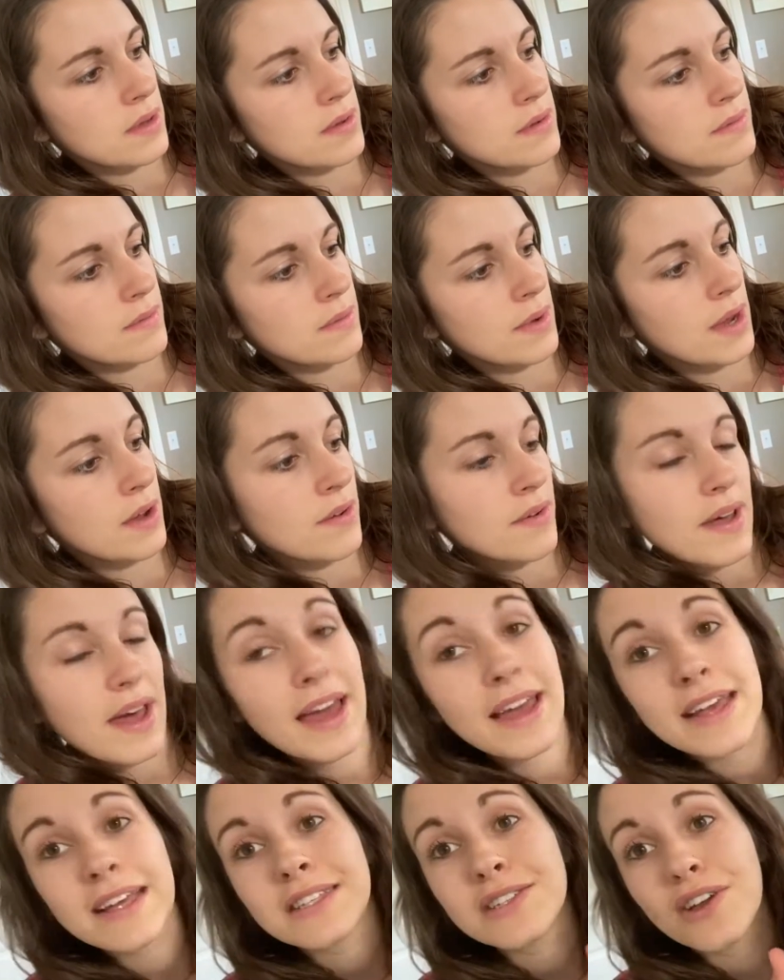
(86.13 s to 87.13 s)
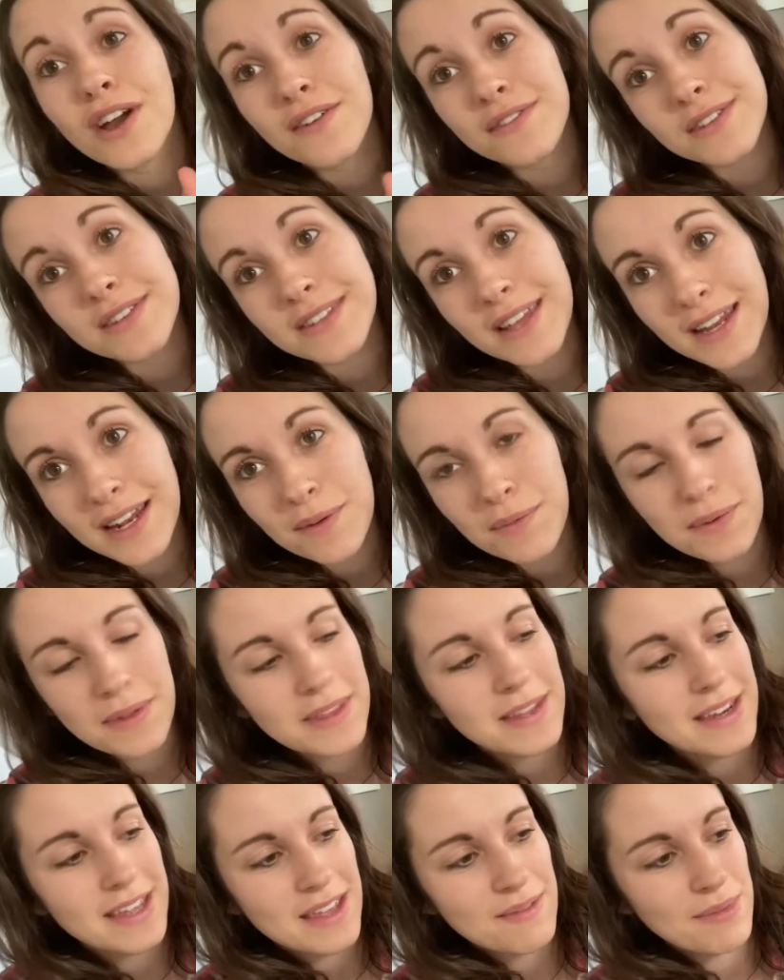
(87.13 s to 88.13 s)
Well, I guess you have to sign up with
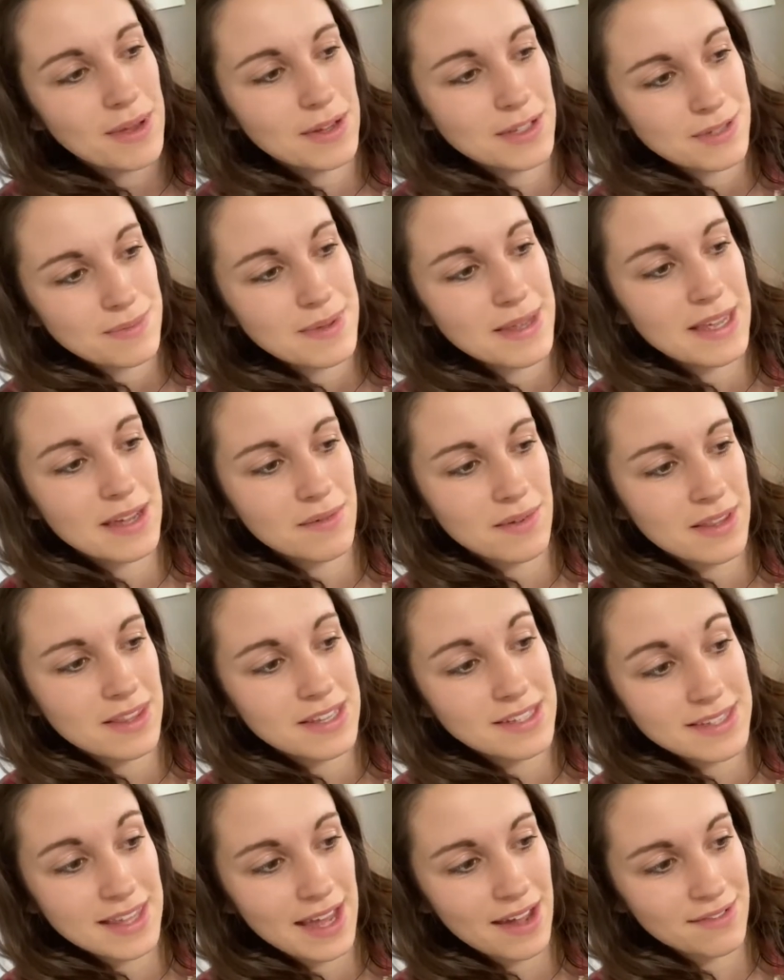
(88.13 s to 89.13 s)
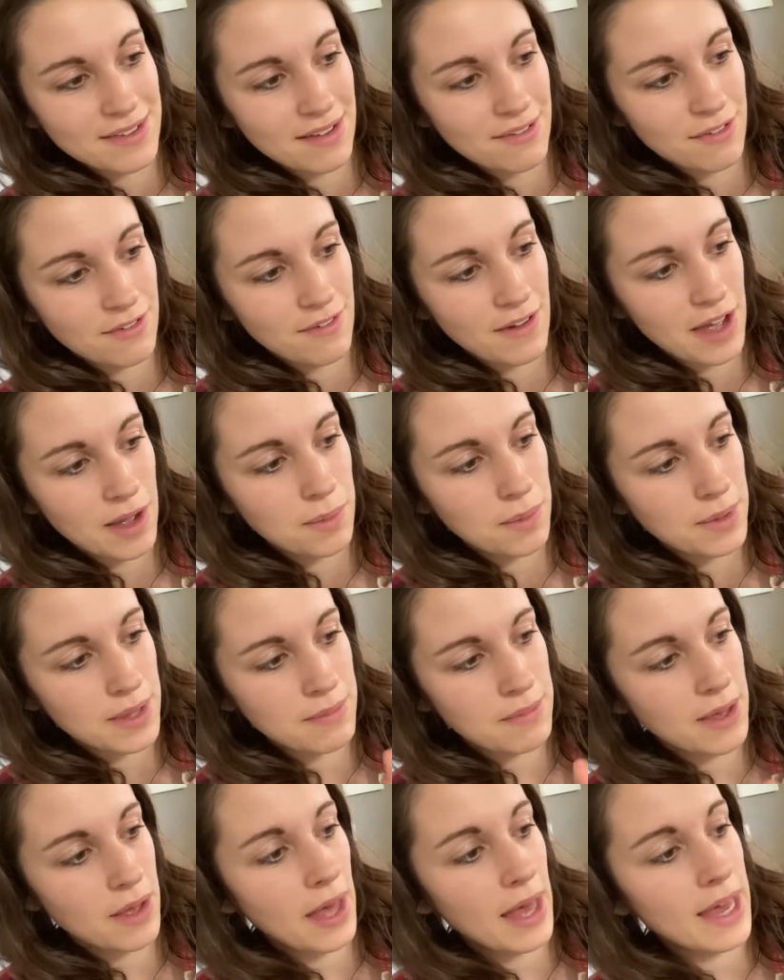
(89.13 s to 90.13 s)
an email to begin with because they have to have a viable
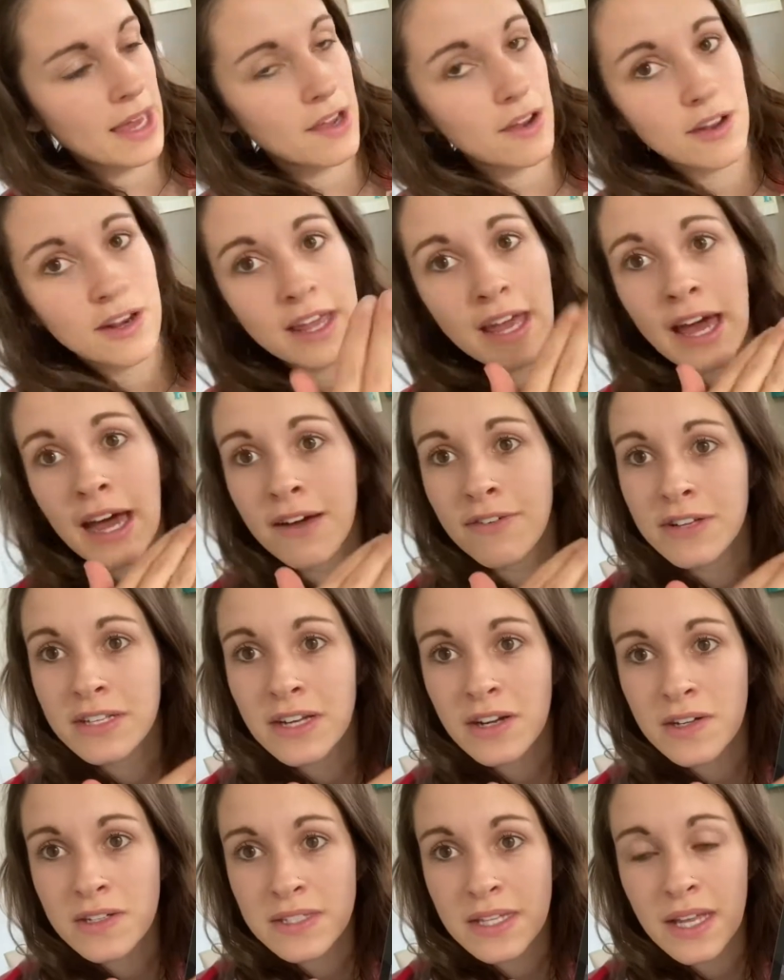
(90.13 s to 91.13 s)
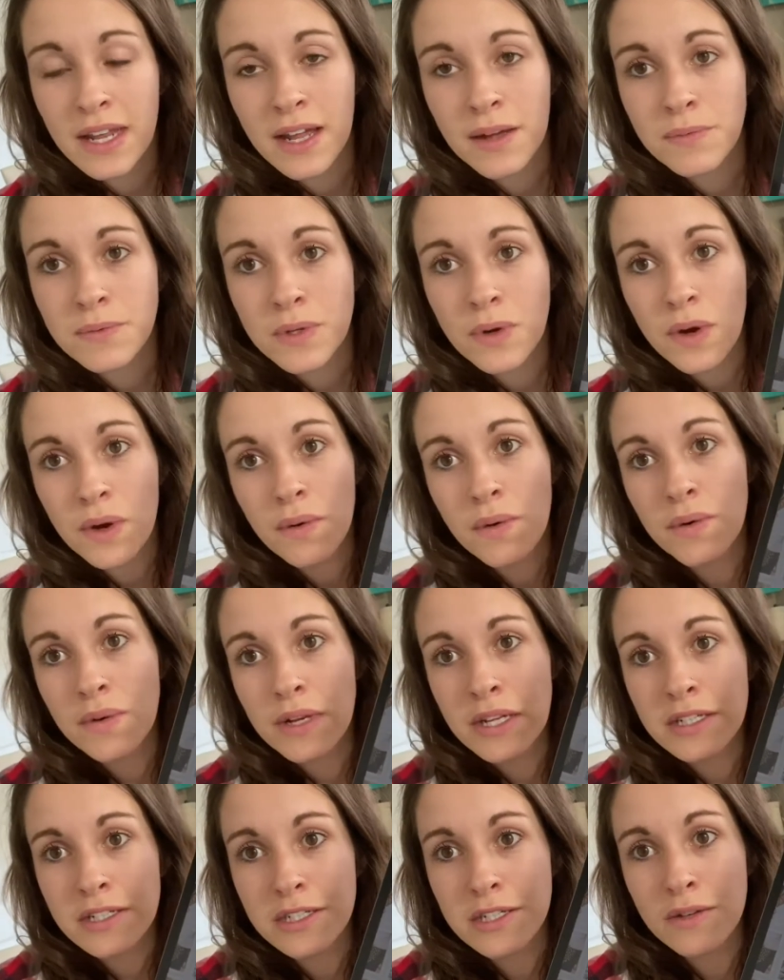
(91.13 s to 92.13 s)
email. I already have it all set up, so I won't
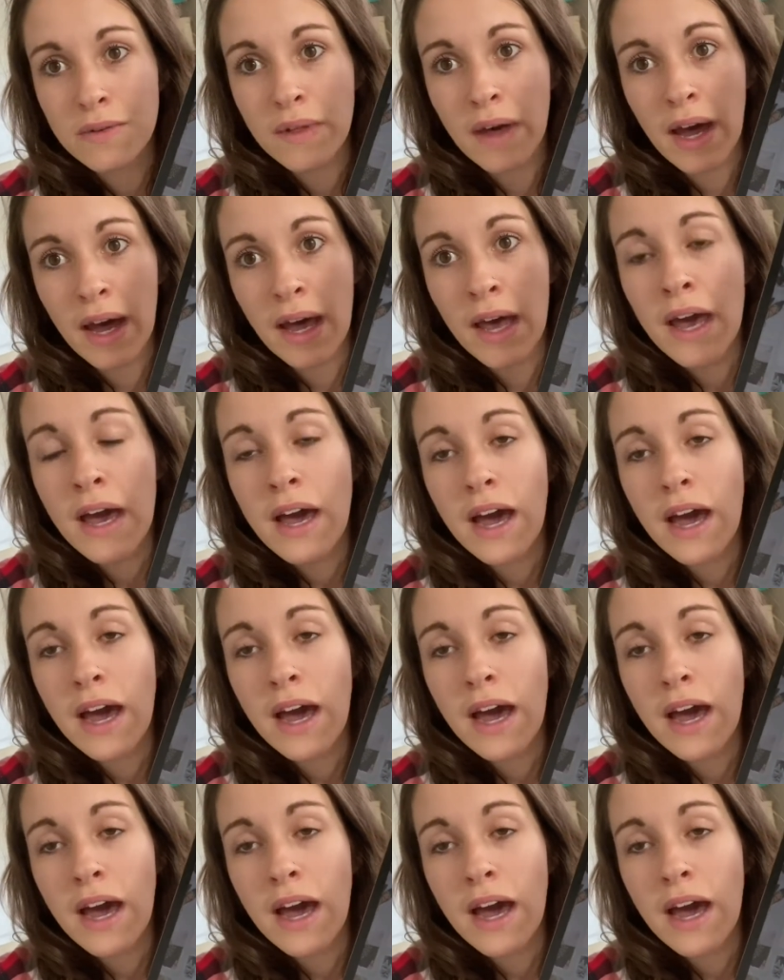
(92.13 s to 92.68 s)
need to do that.